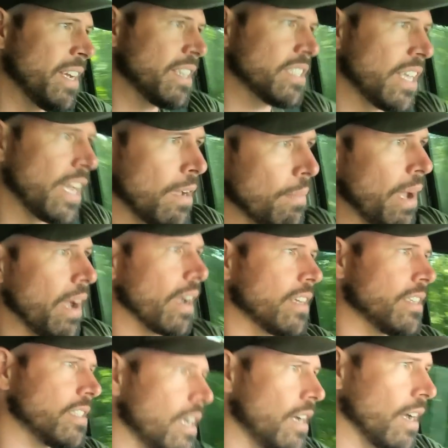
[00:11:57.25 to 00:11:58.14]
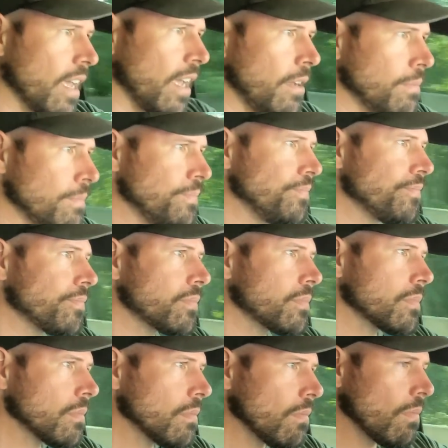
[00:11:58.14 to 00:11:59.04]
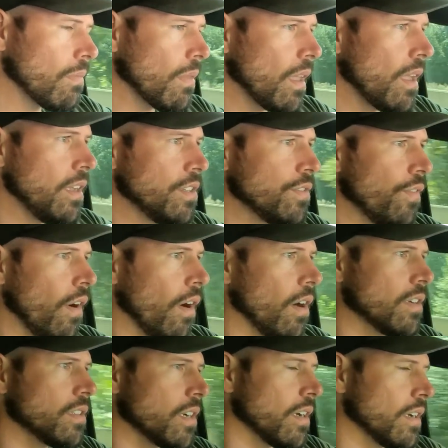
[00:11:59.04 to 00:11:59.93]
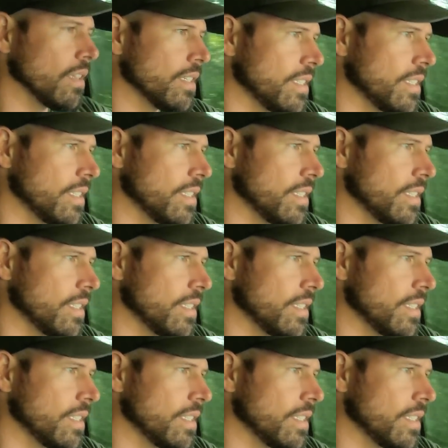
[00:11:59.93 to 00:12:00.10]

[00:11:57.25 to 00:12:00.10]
Biggest thing about Kentucky, as far as